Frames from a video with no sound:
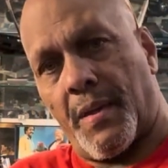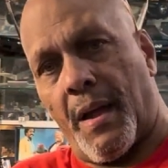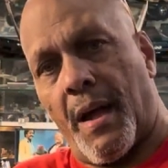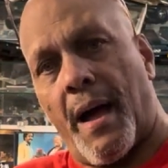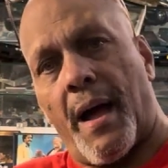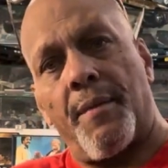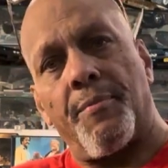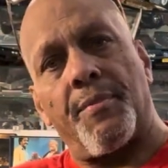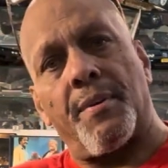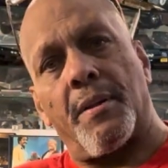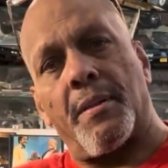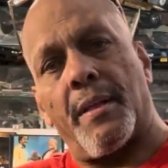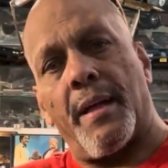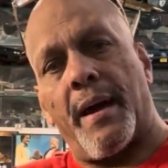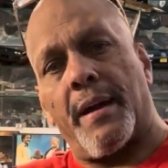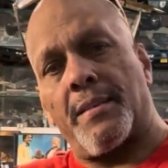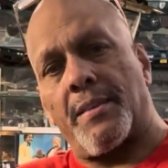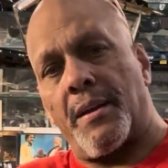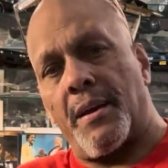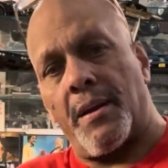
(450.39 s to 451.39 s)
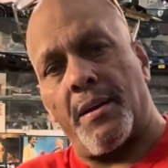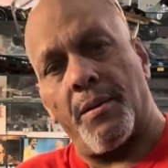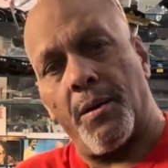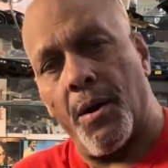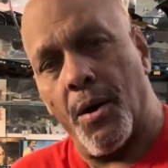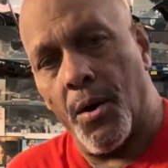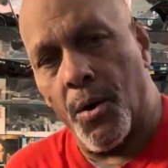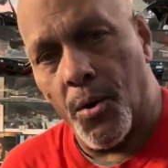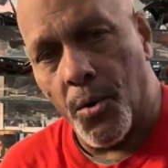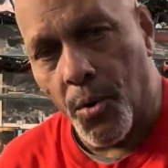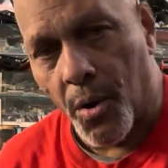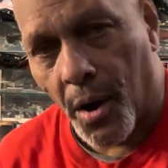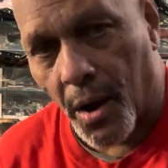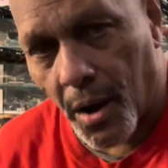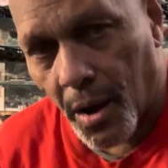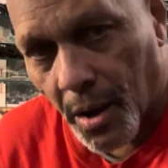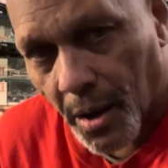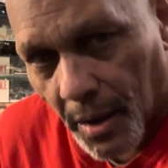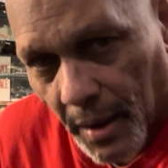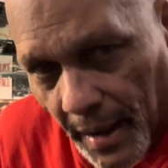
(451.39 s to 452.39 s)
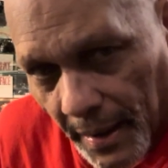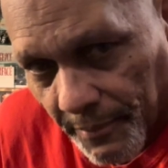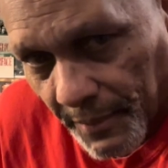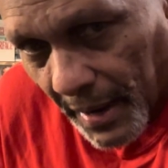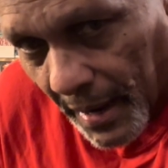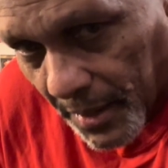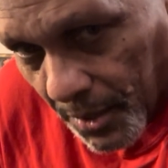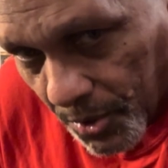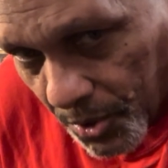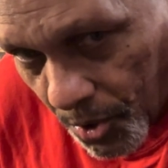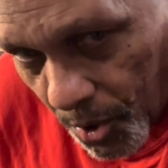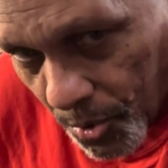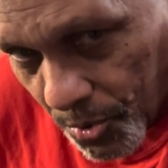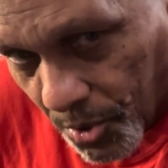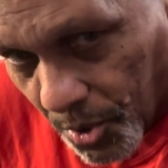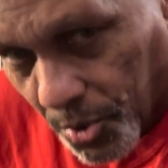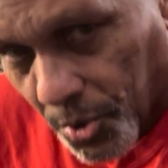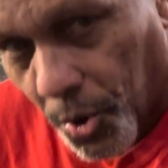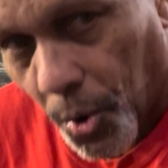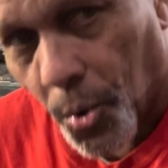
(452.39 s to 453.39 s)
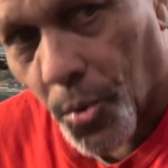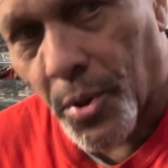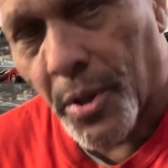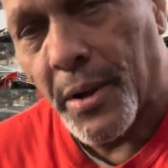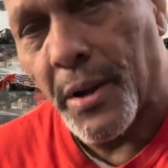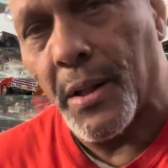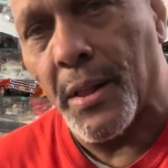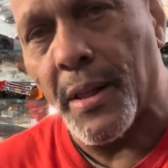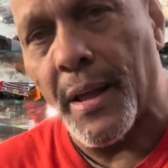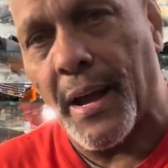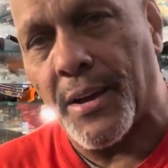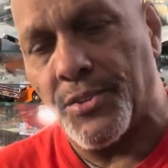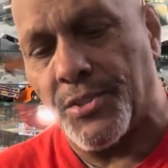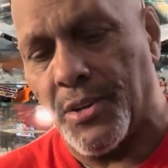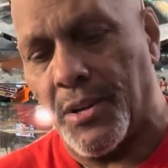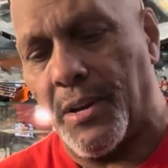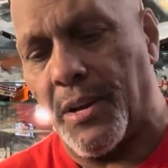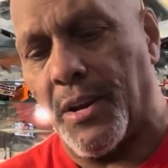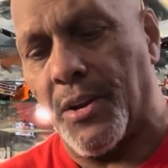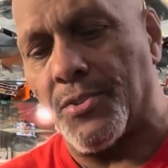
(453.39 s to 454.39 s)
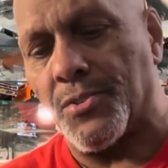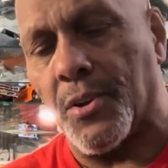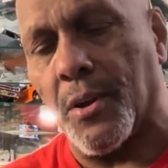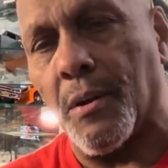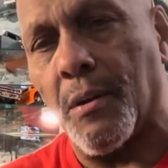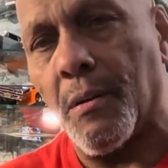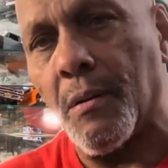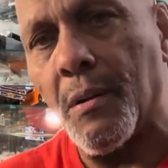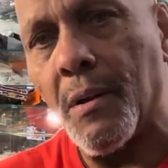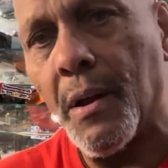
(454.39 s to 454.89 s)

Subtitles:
I've got a Coca-Cola collection. Here's a